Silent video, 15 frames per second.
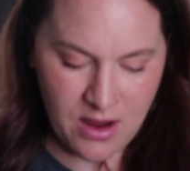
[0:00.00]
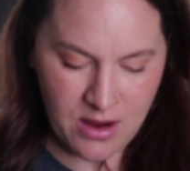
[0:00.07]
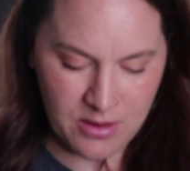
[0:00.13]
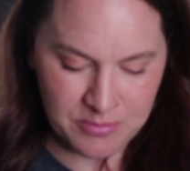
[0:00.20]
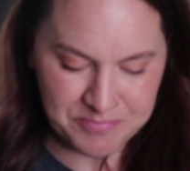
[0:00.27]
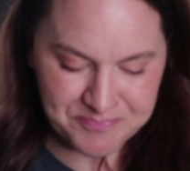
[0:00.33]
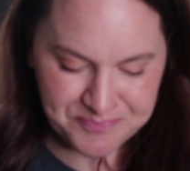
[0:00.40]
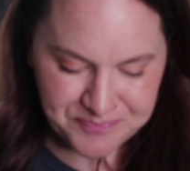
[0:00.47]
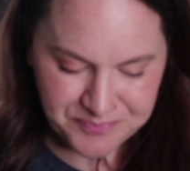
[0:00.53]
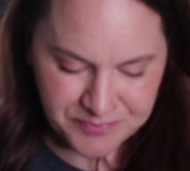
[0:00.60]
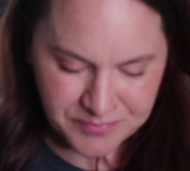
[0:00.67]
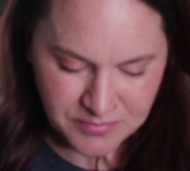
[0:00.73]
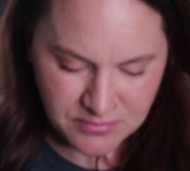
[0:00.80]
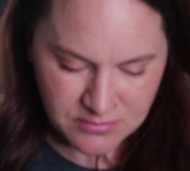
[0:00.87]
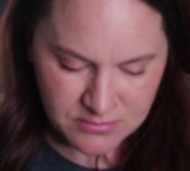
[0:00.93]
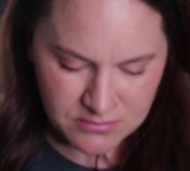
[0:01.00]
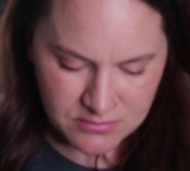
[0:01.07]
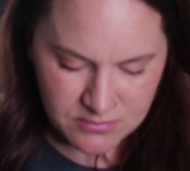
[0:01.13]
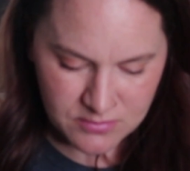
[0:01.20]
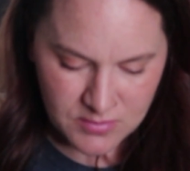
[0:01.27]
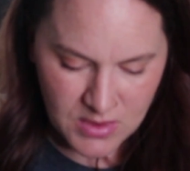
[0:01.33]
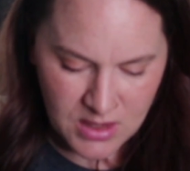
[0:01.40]

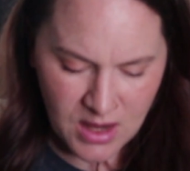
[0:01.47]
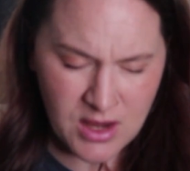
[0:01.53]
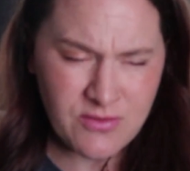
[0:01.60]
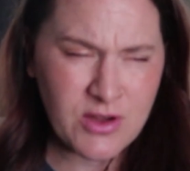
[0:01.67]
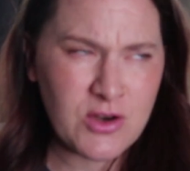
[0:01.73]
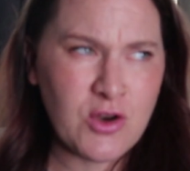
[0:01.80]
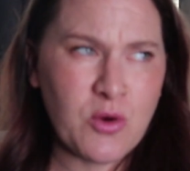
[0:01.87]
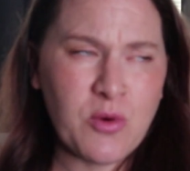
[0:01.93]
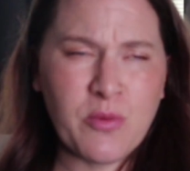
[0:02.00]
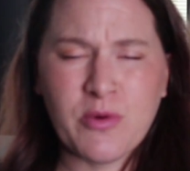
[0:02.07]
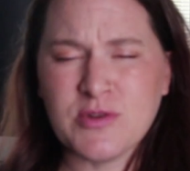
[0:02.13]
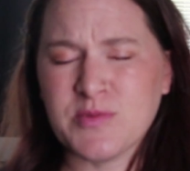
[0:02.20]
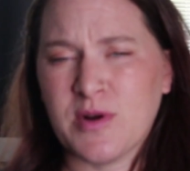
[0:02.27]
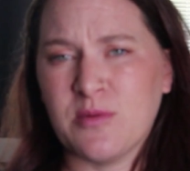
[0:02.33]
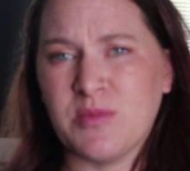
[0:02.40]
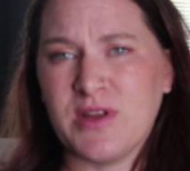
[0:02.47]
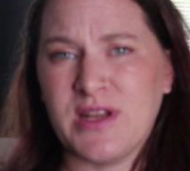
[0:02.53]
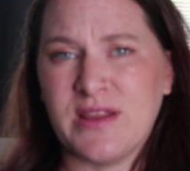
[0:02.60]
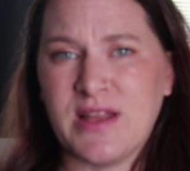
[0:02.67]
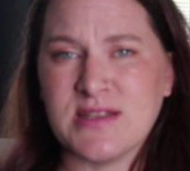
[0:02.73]
I've got no more postpartum bleeding.